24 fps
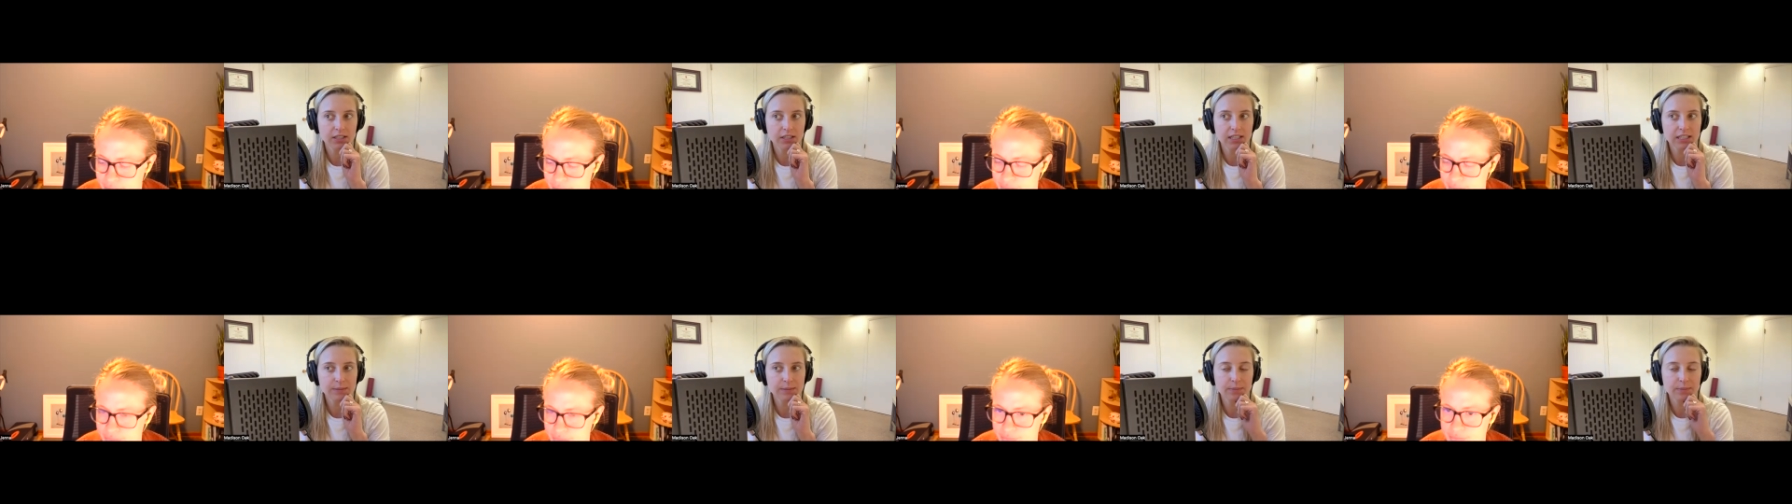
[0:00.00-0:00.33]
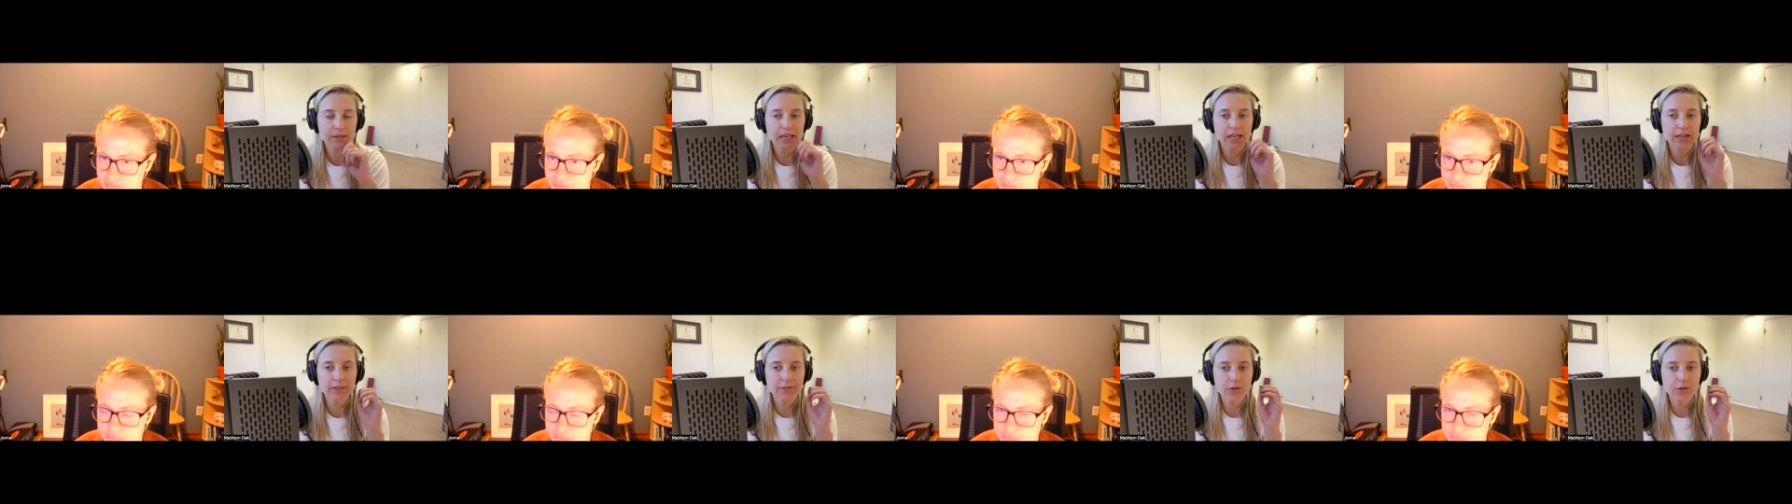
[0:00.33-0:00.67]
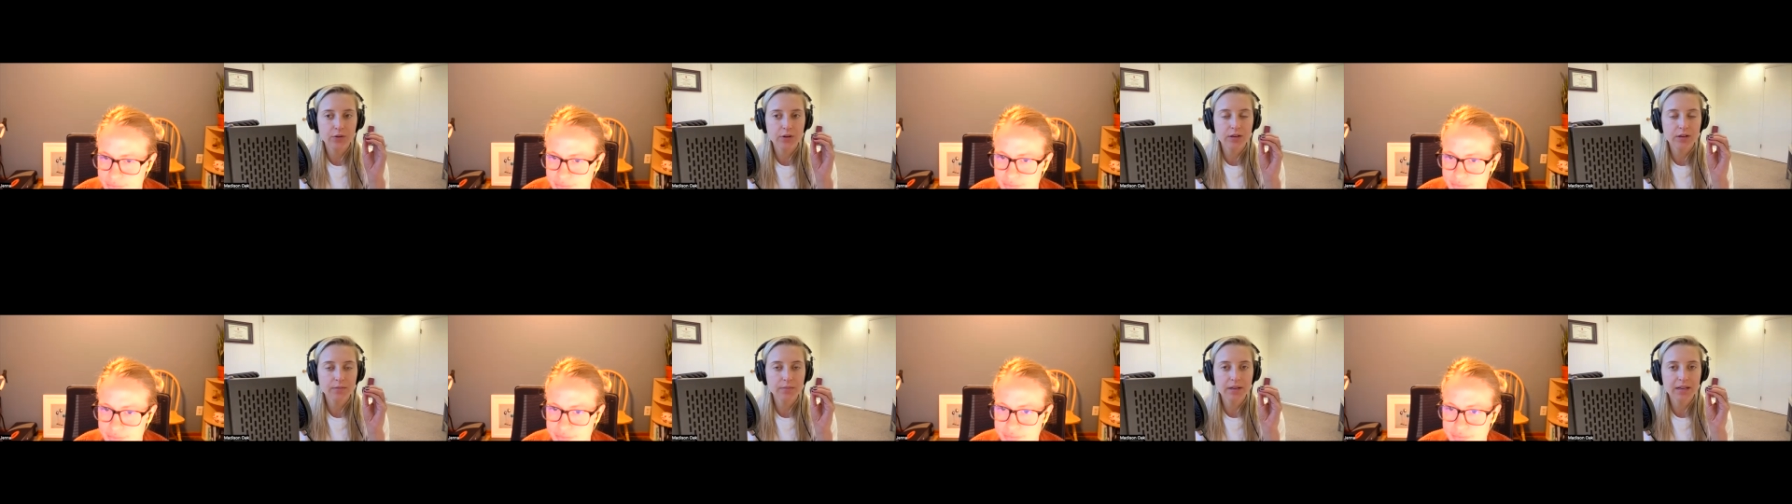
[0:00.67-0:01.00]
in this, but if you
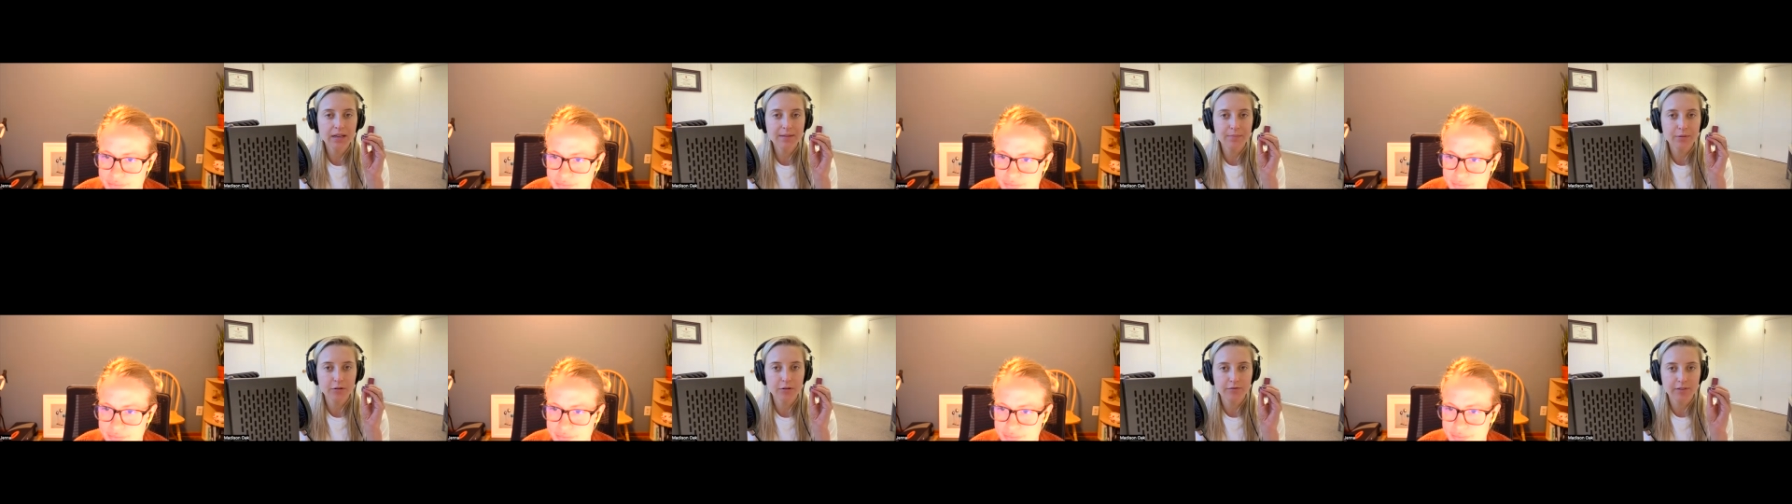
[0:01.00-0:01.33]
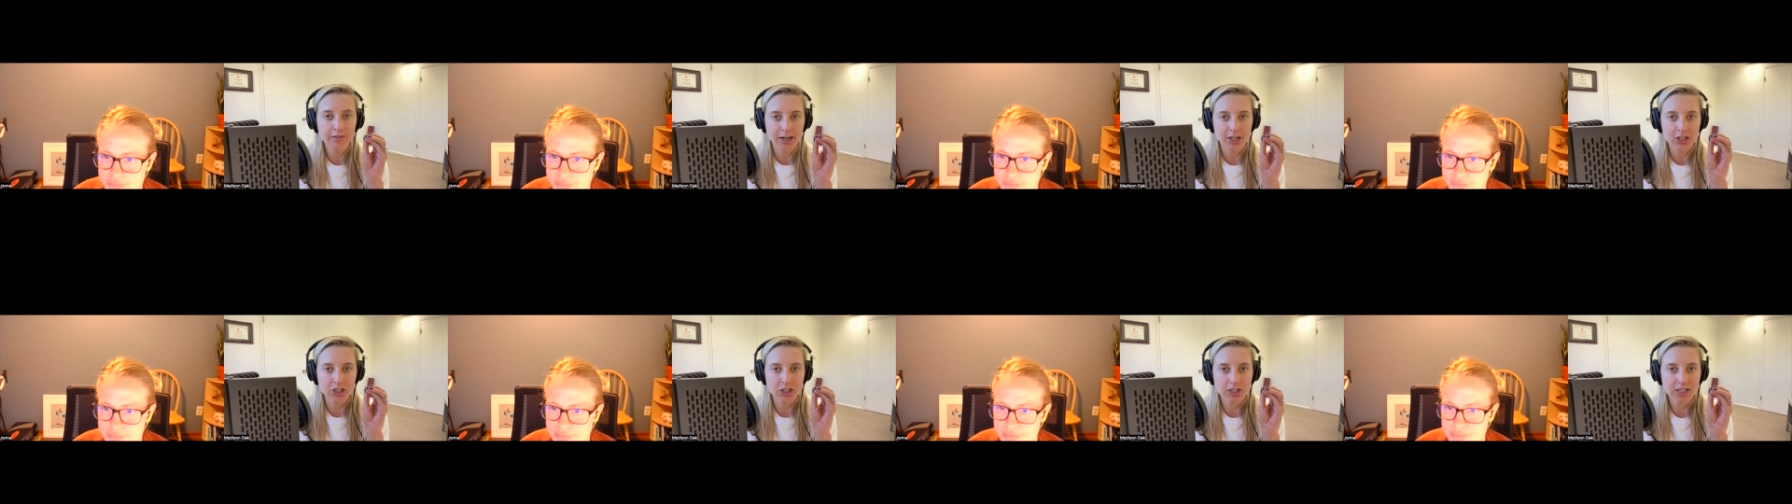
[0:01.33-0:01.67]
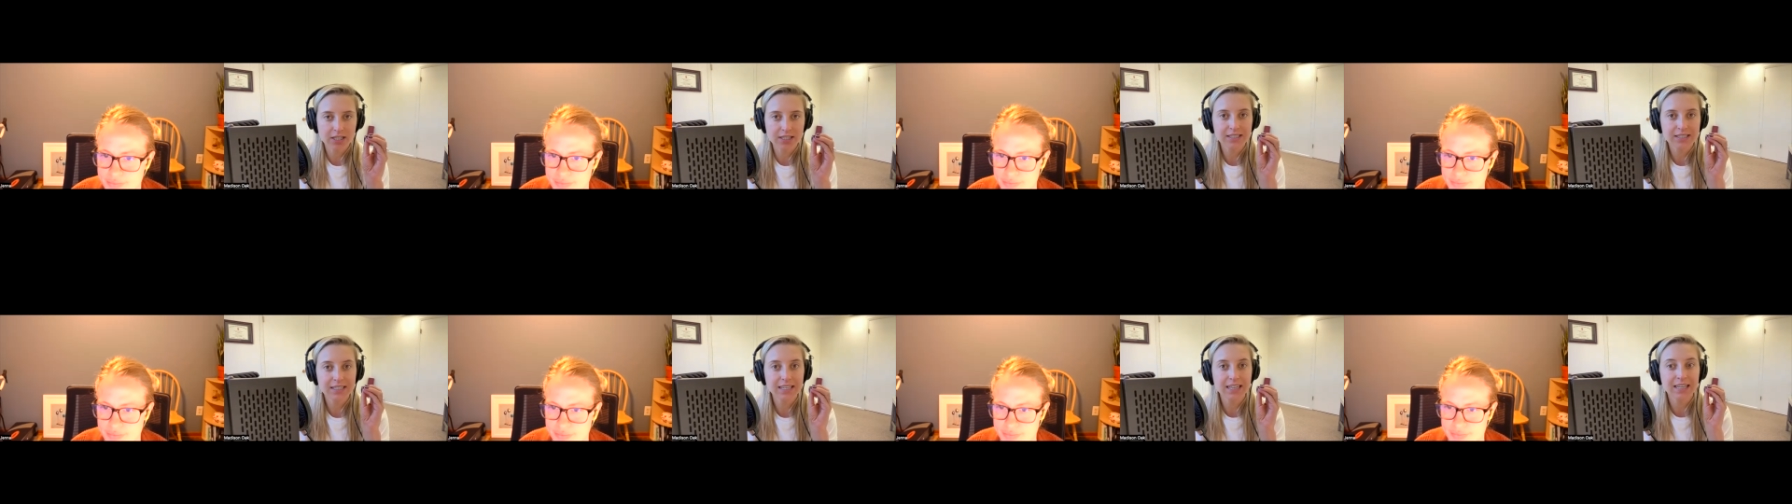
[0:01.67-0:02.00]
can be a
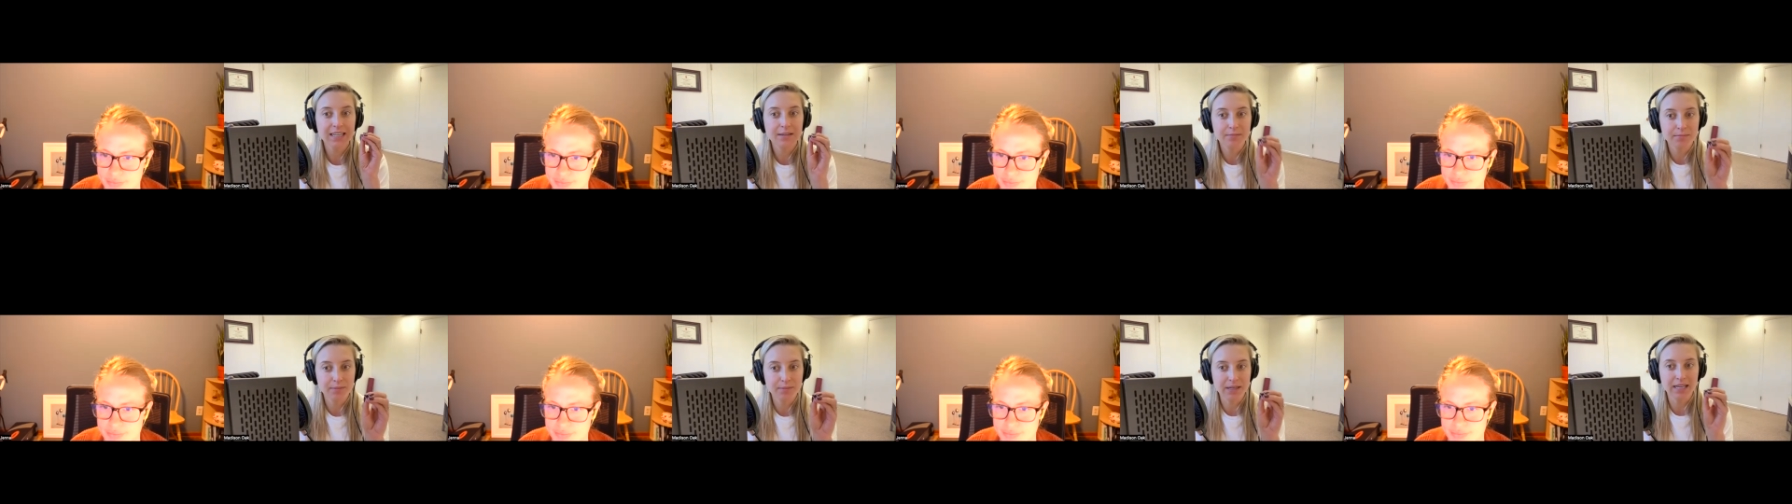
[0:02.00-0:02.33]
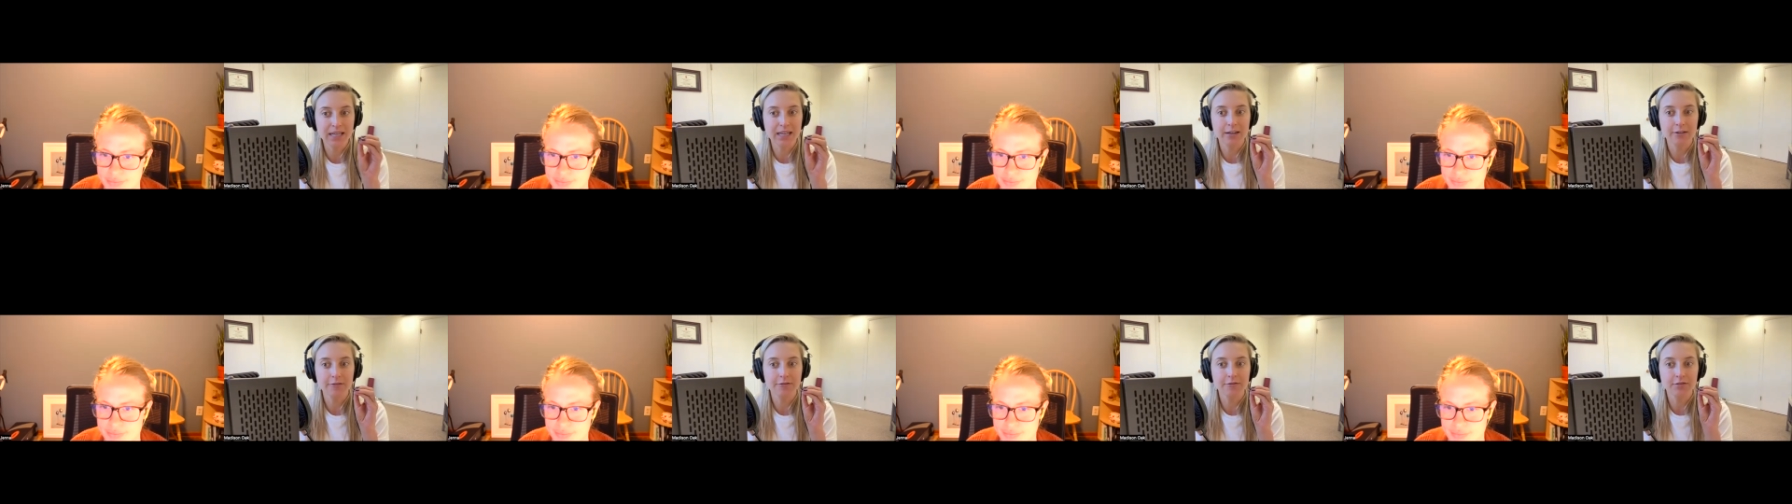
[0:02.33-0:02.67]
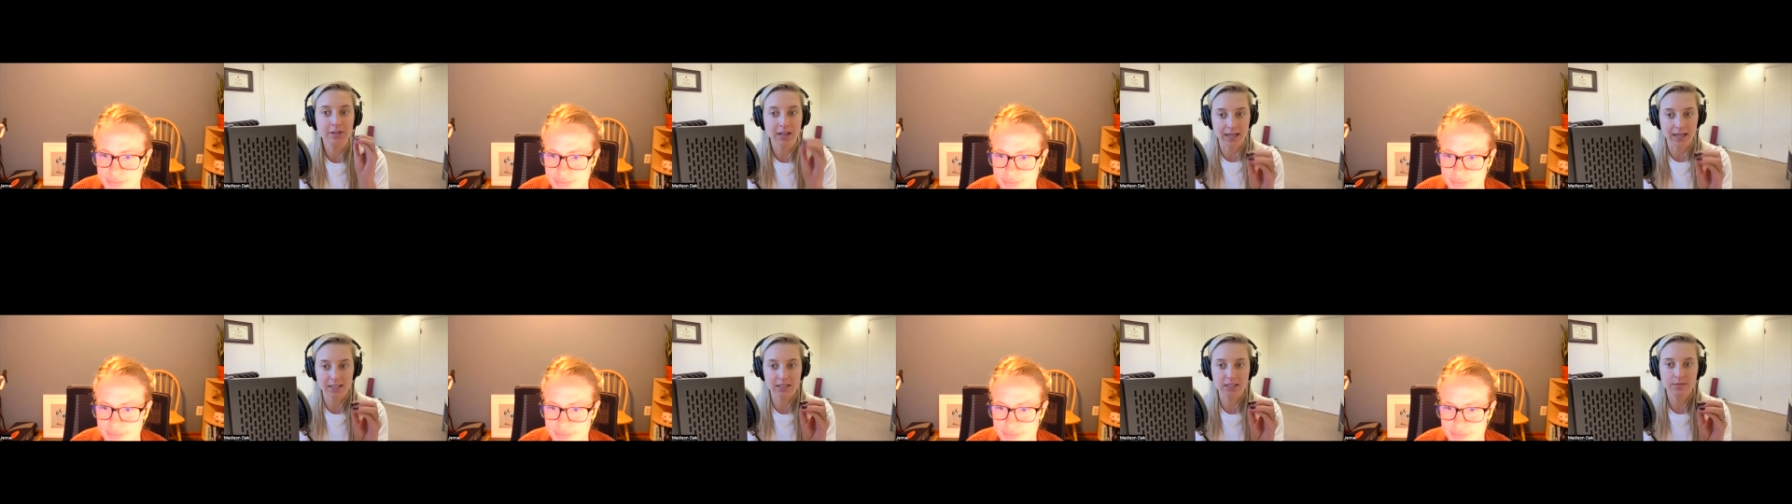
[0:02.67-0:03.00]
perfectionist in being
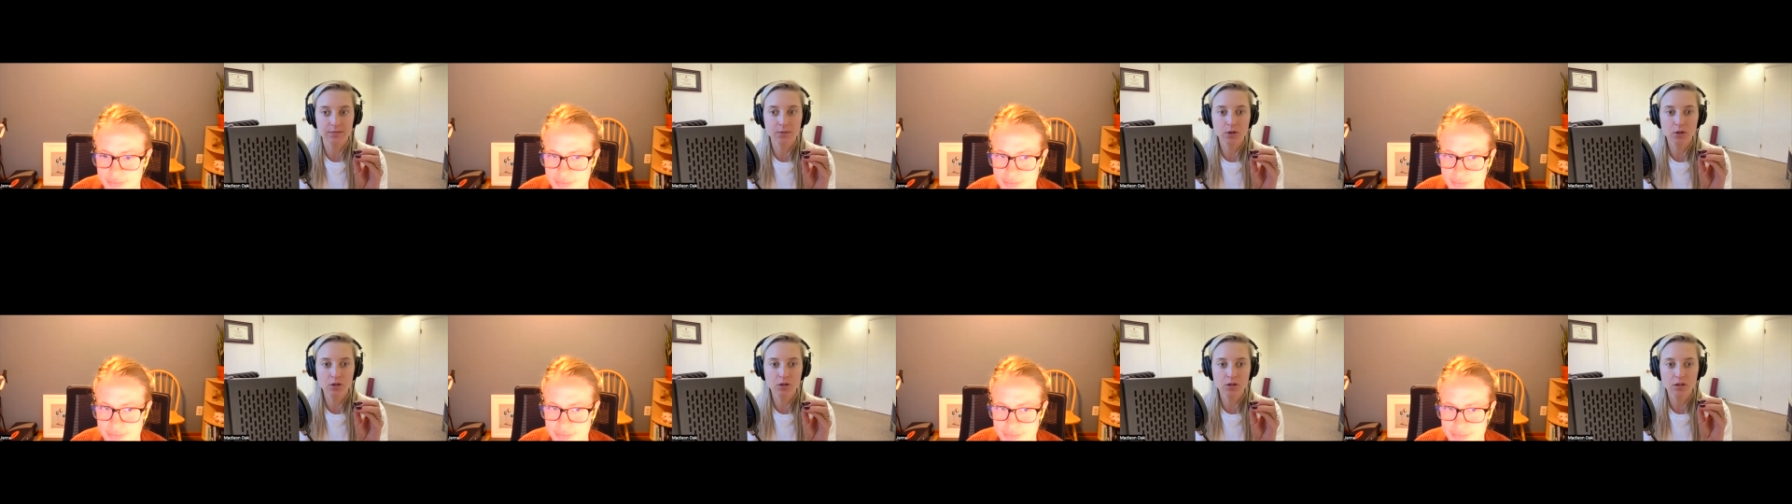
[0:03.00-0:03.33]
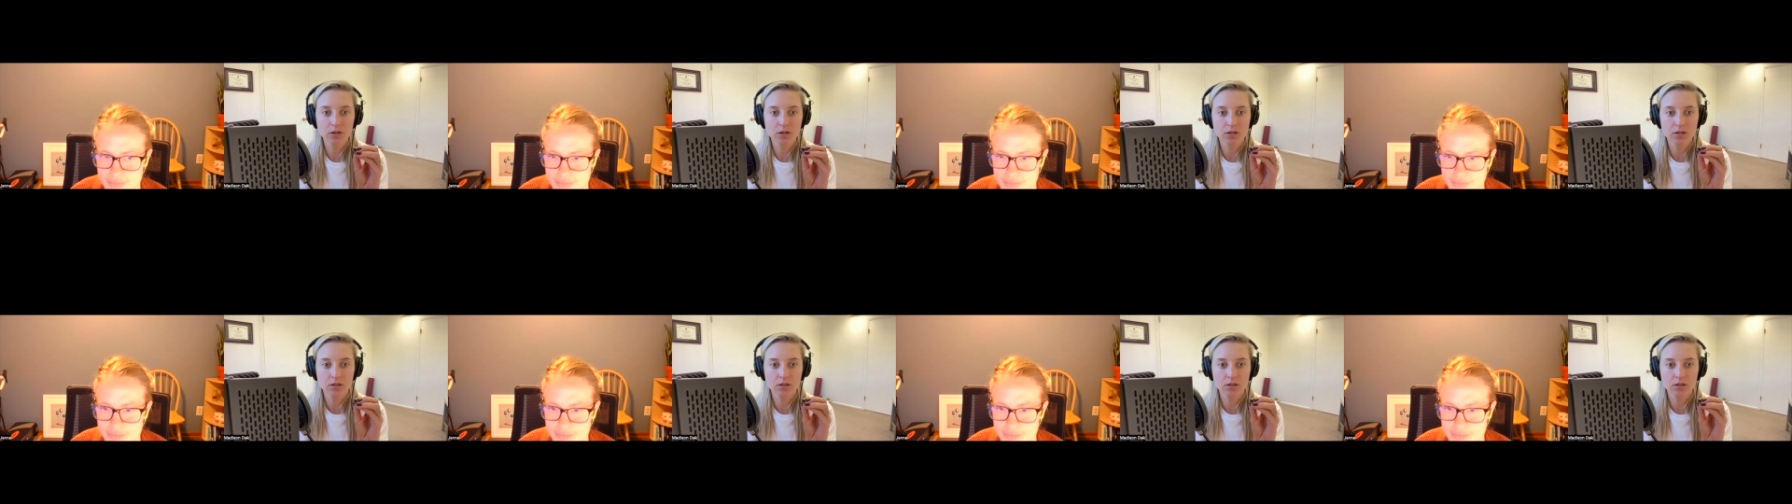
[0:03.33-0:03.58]
flexible